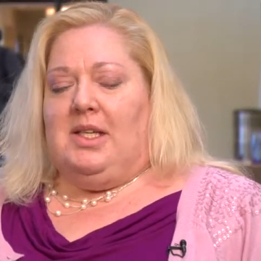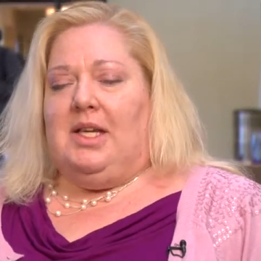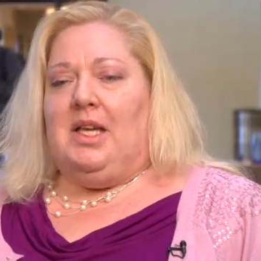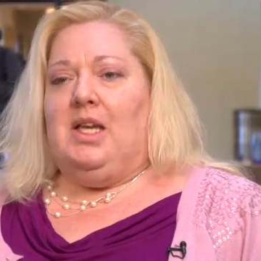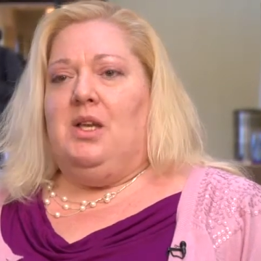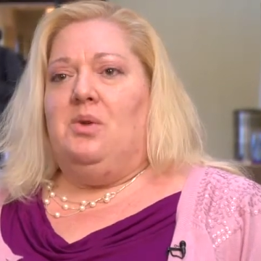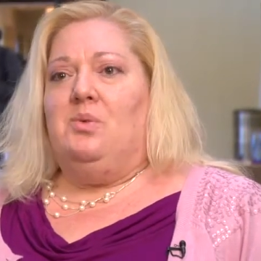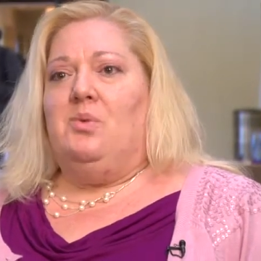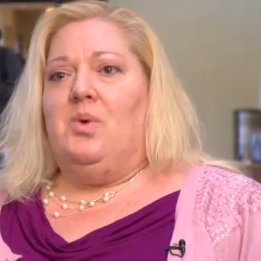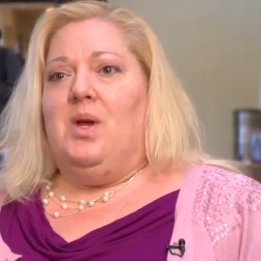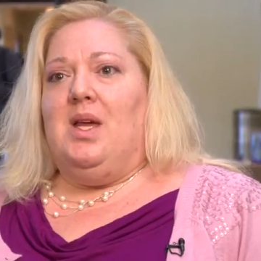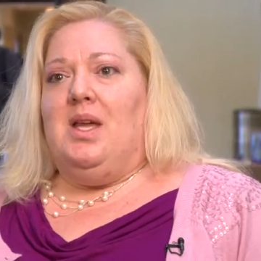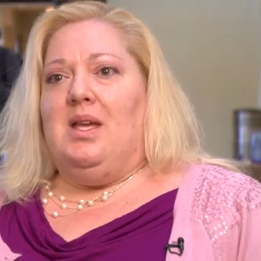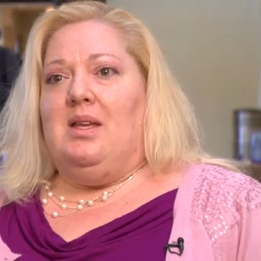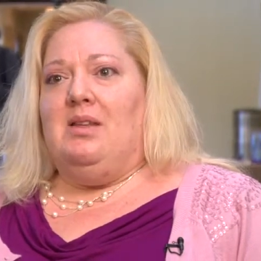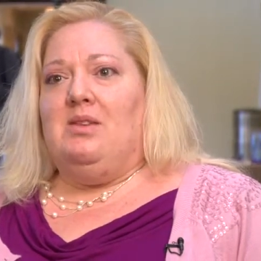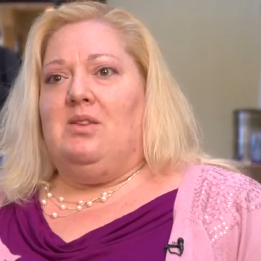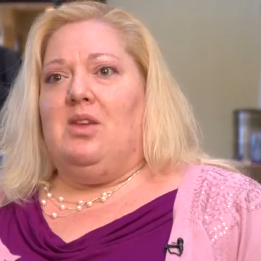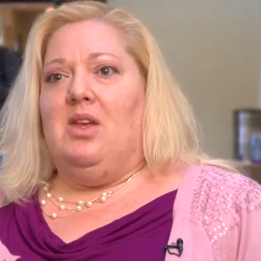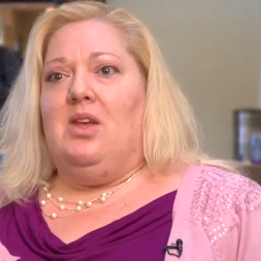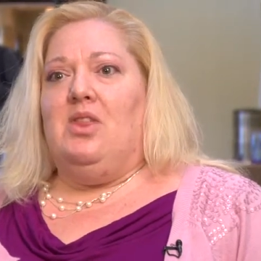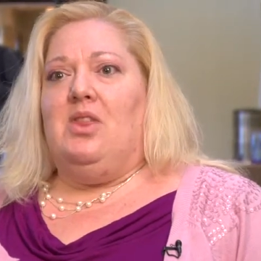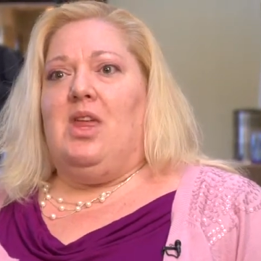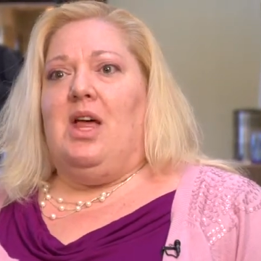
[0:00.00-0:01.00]
in
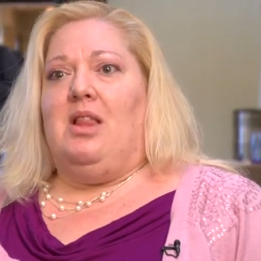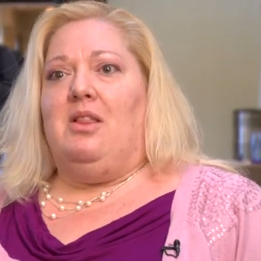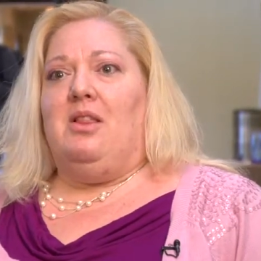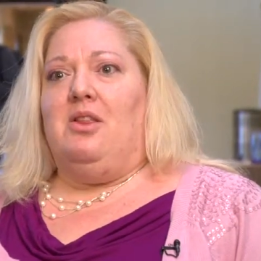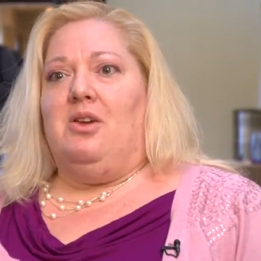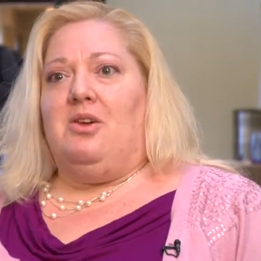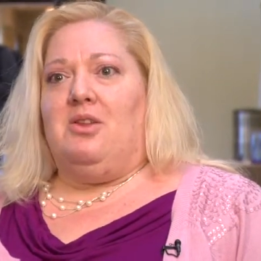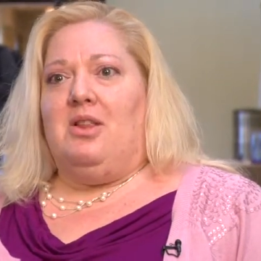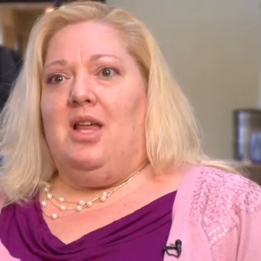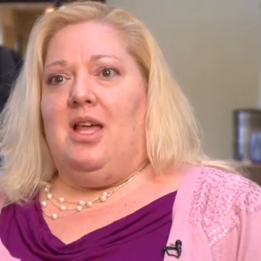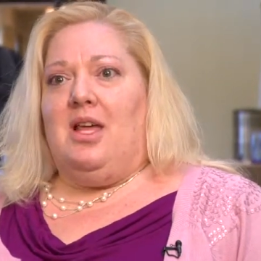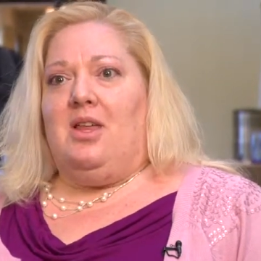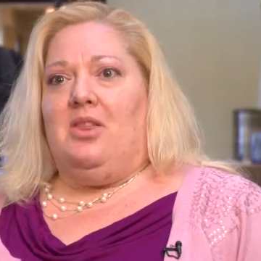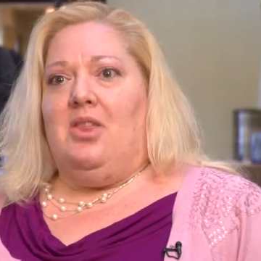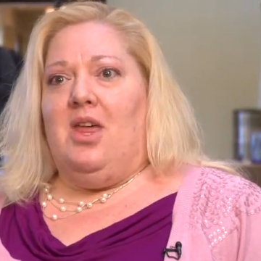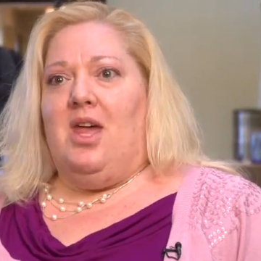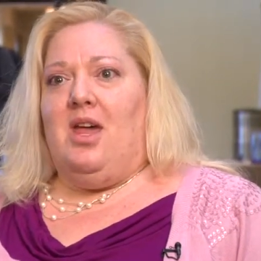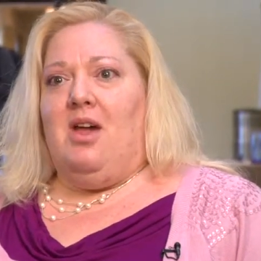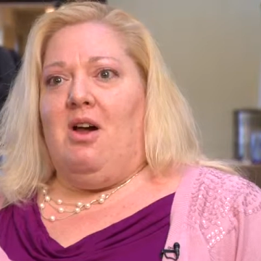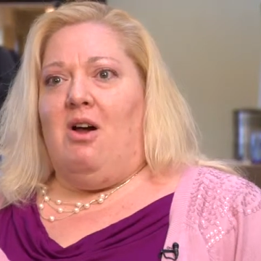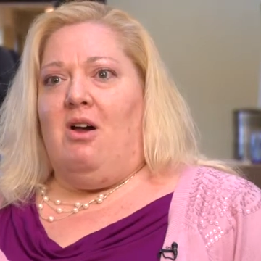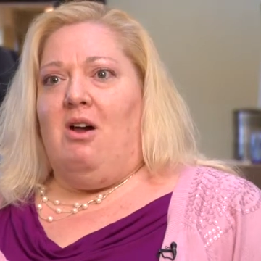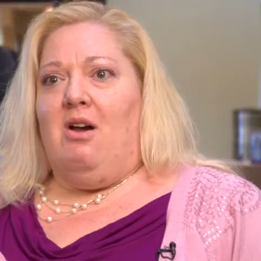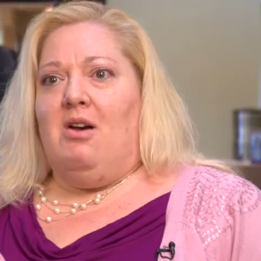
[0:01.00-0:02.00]
ways that look like
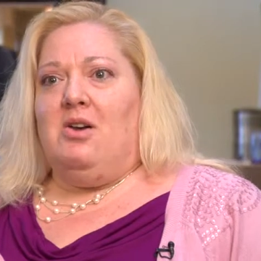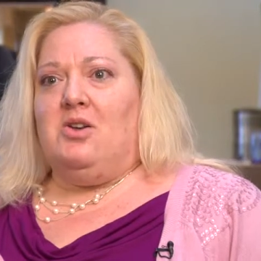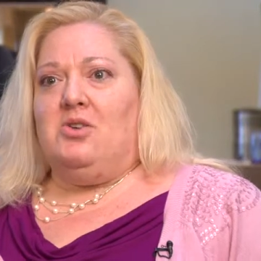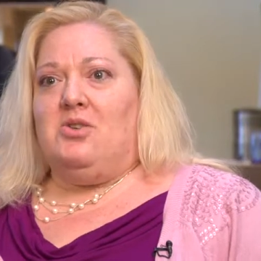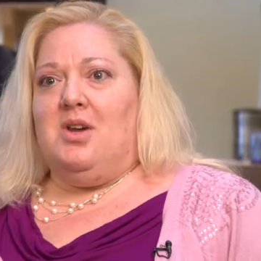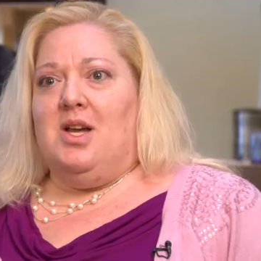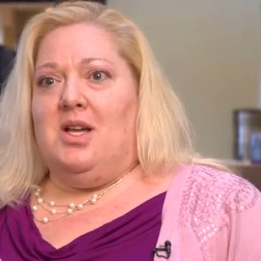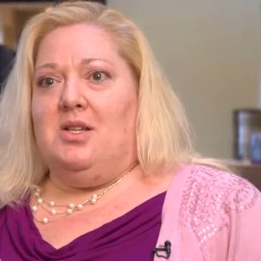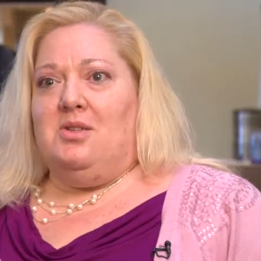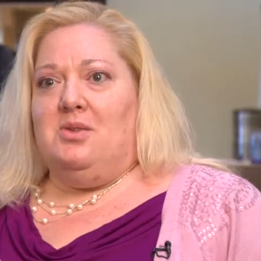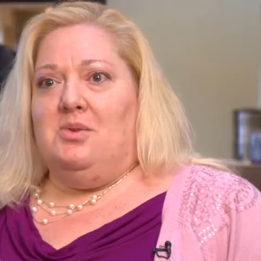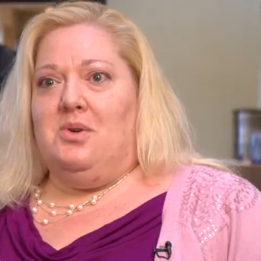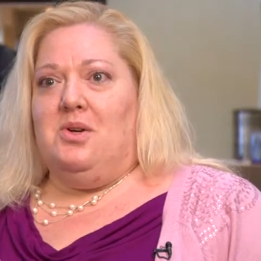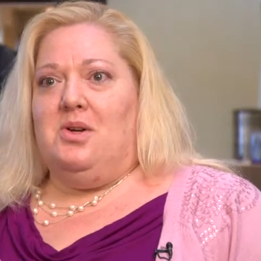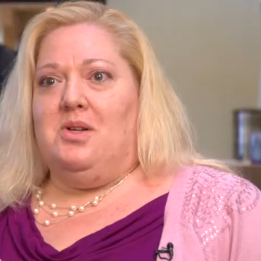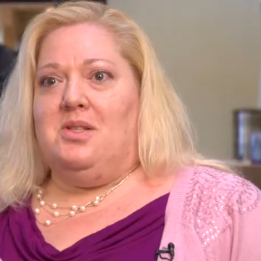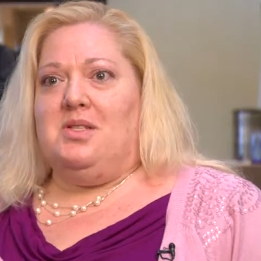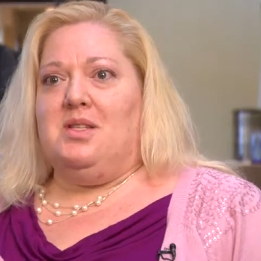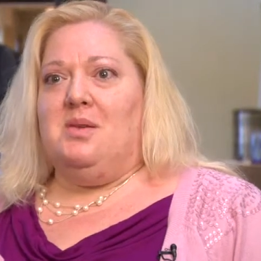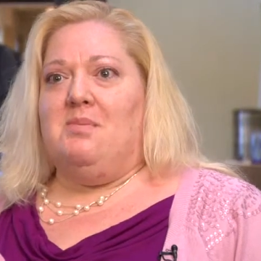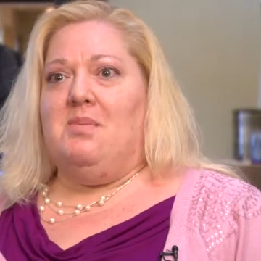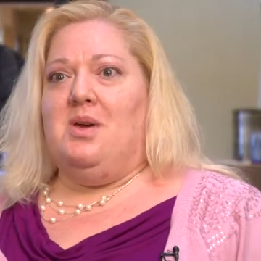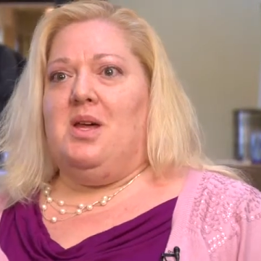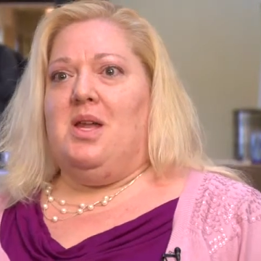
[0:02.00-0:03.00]
they are trying to hurt
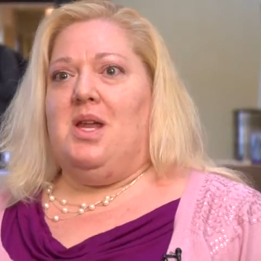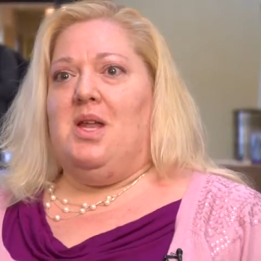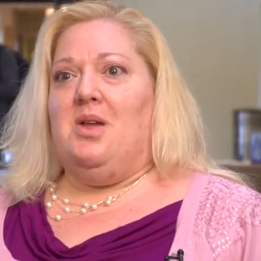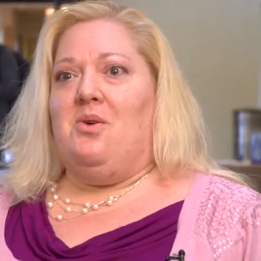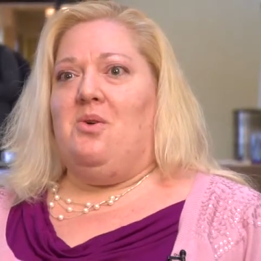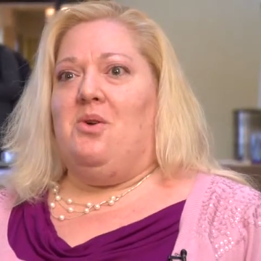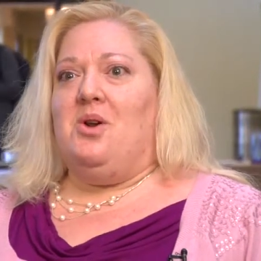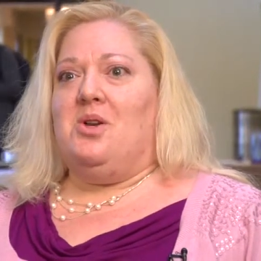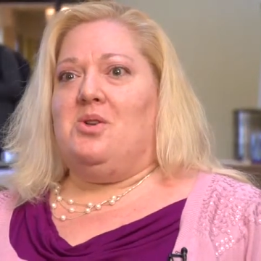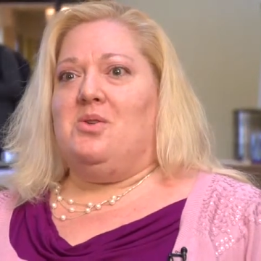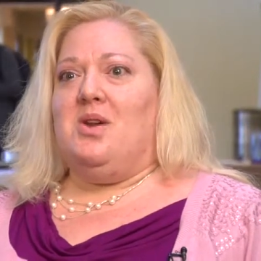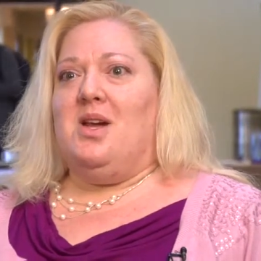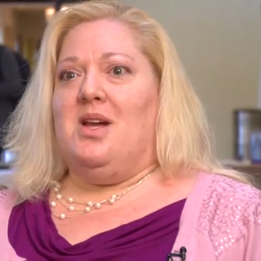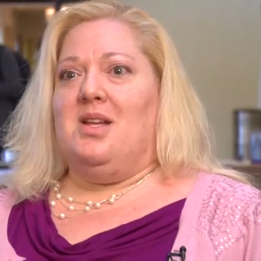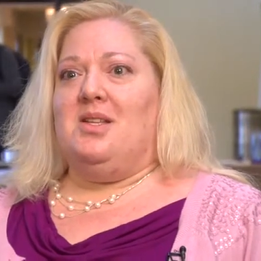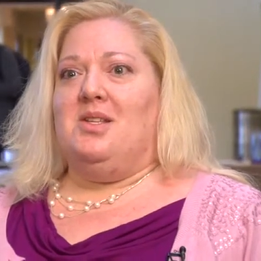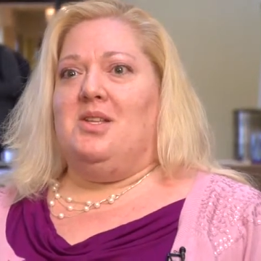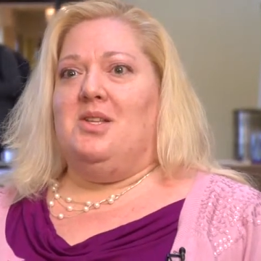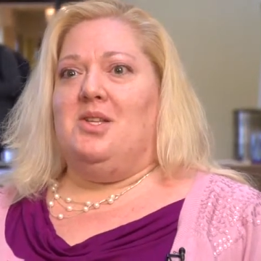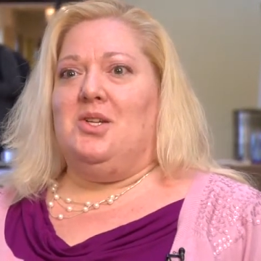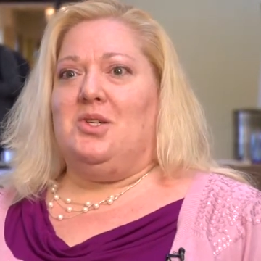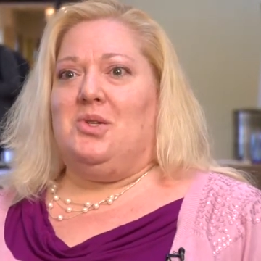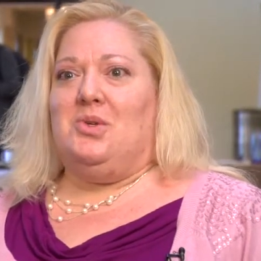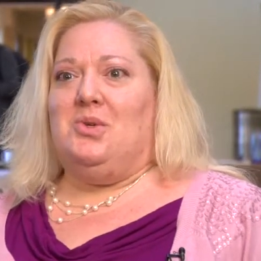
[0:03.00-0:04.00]
somebody or trying
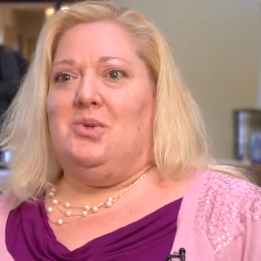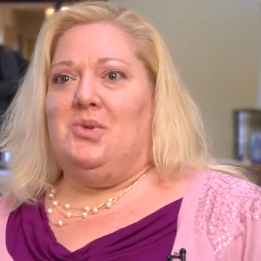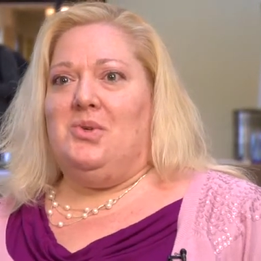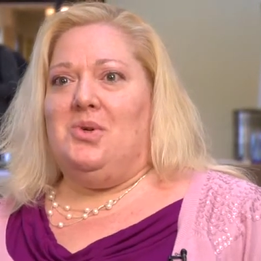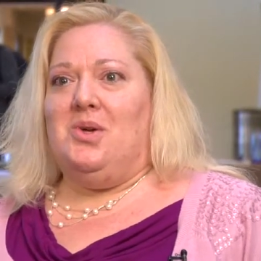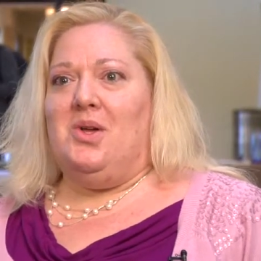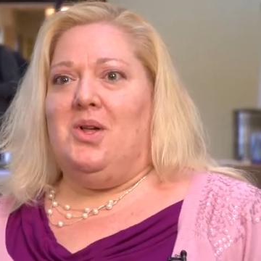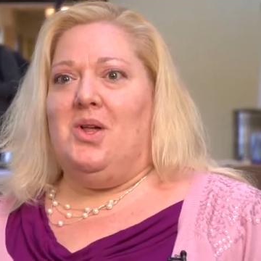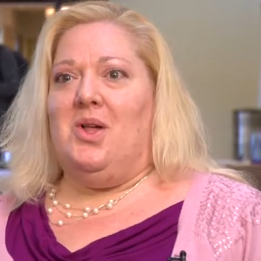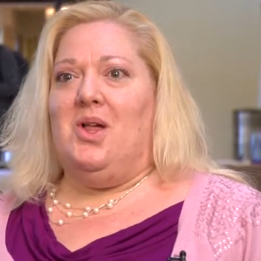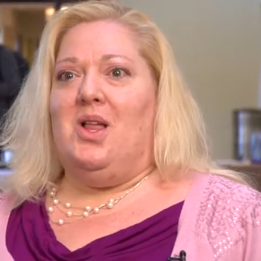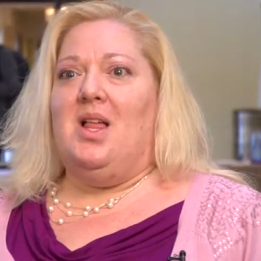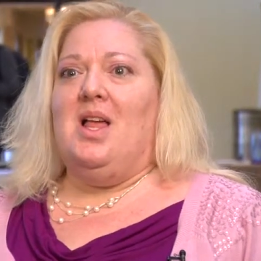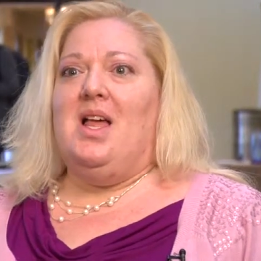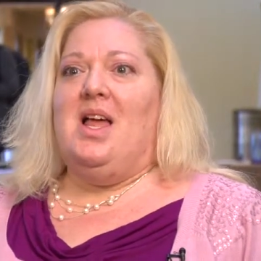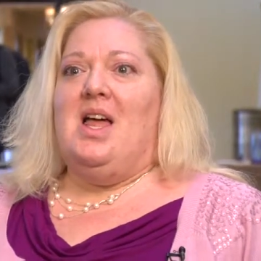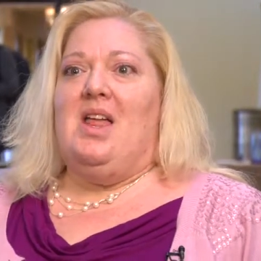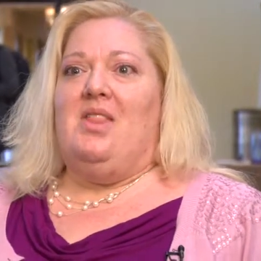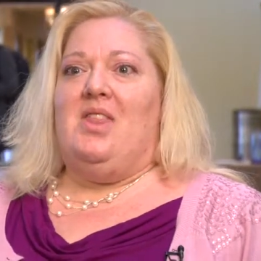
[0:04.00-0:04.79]
to look cool,